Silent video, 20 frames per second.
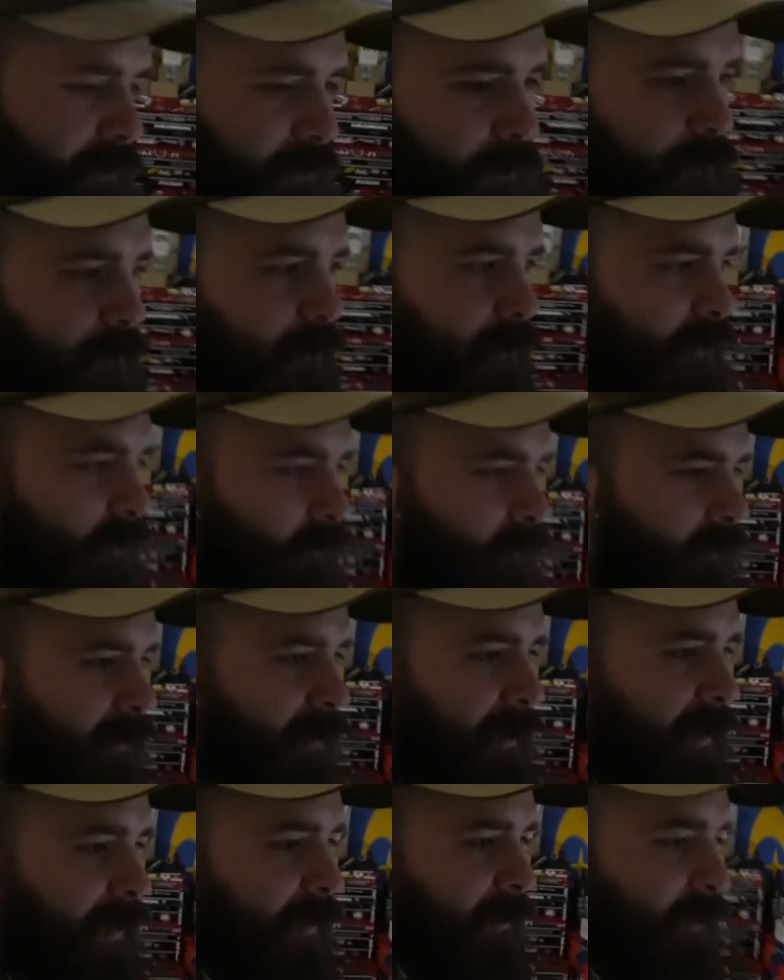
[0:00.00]
going on with
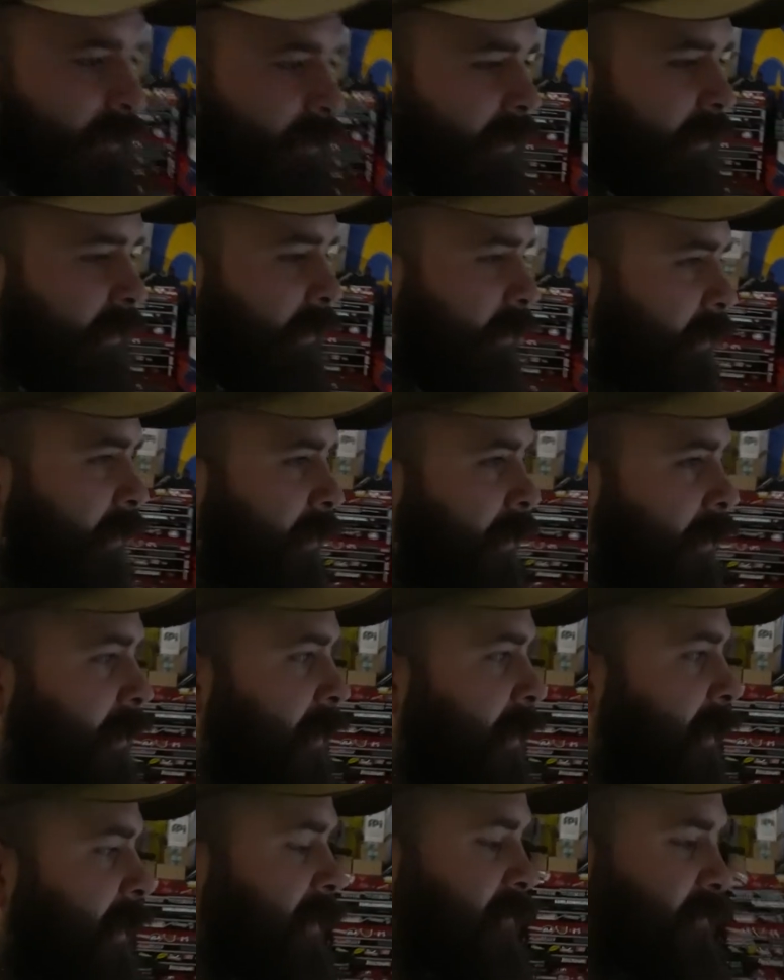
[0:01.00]
that.
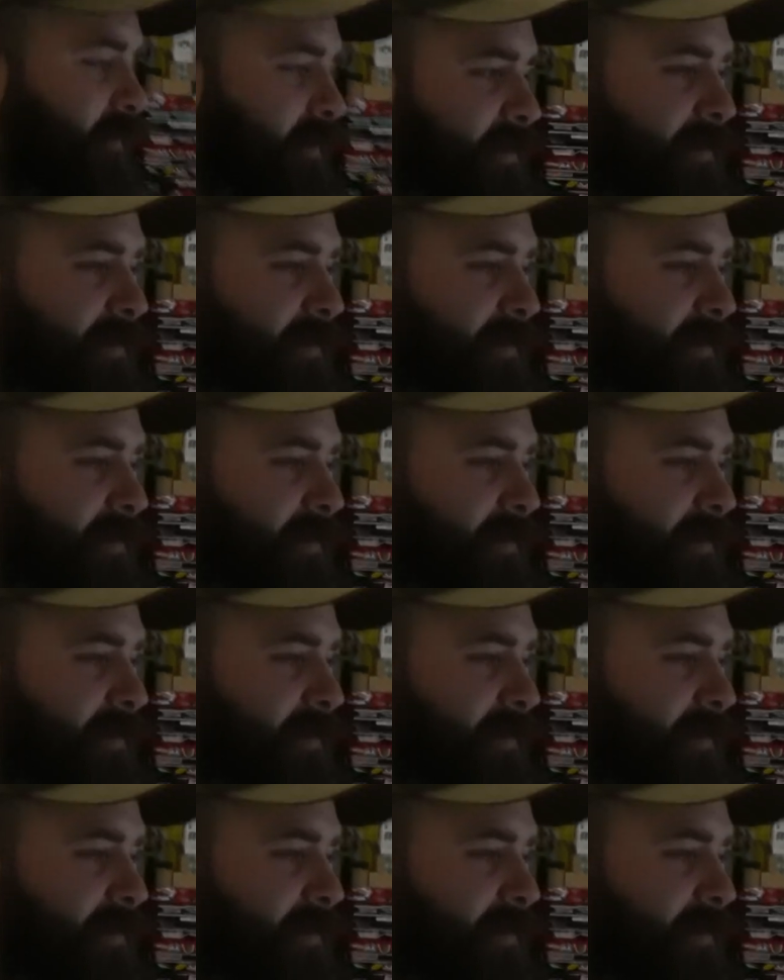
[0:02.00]
Having